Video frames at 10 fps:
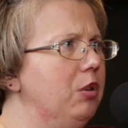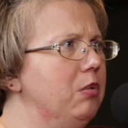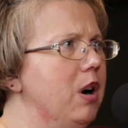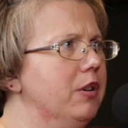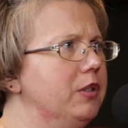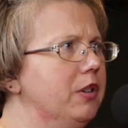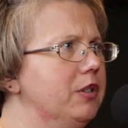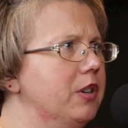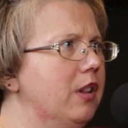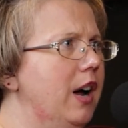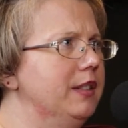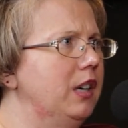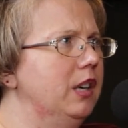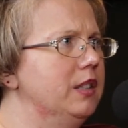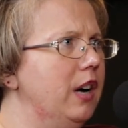throughout. So there's a
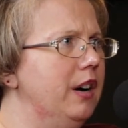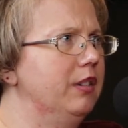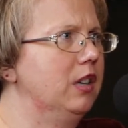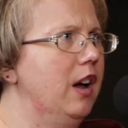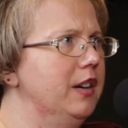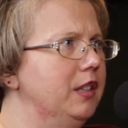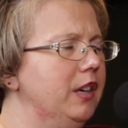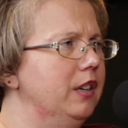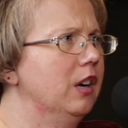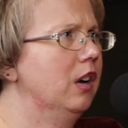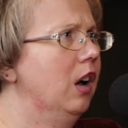closet inside of a closet.